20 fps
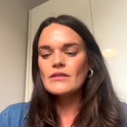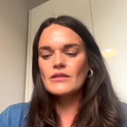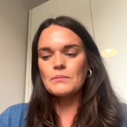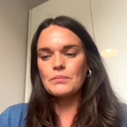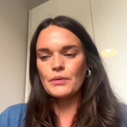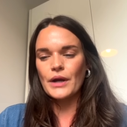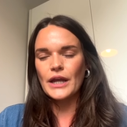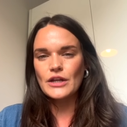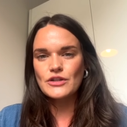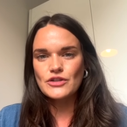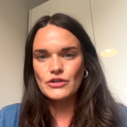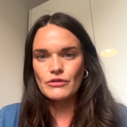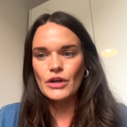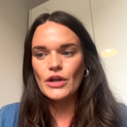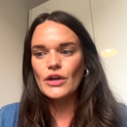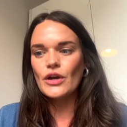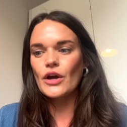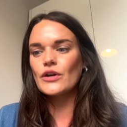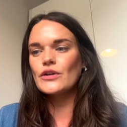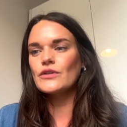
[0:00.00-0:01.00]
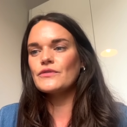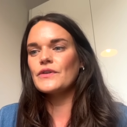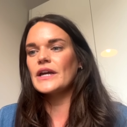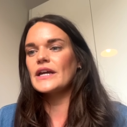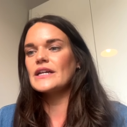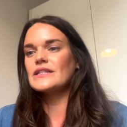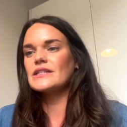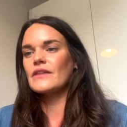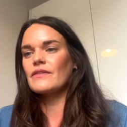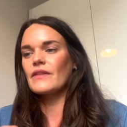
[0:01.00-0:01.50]
the break during
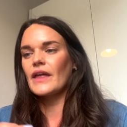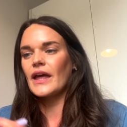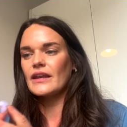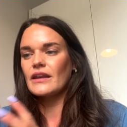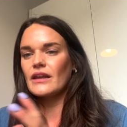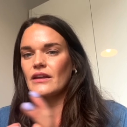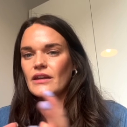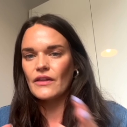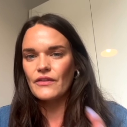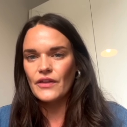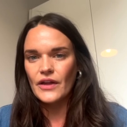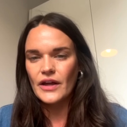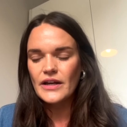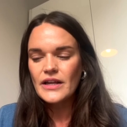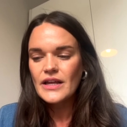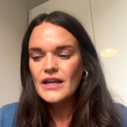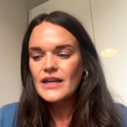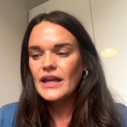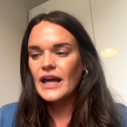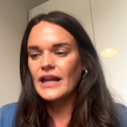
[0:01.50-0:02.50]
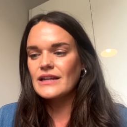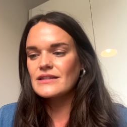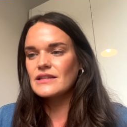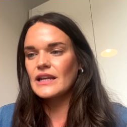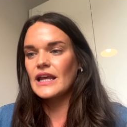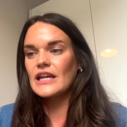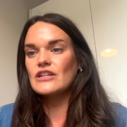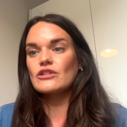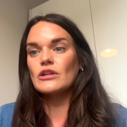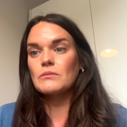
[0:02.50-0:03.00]
COVID and then another
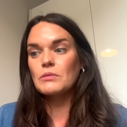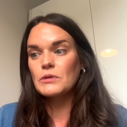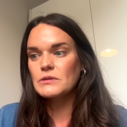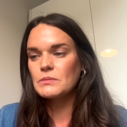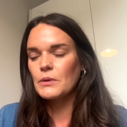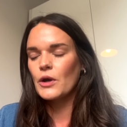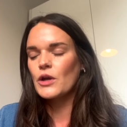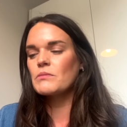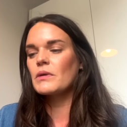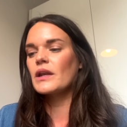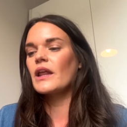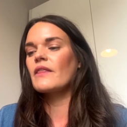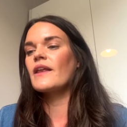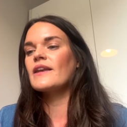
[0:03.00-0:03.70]
cancellation and postponement.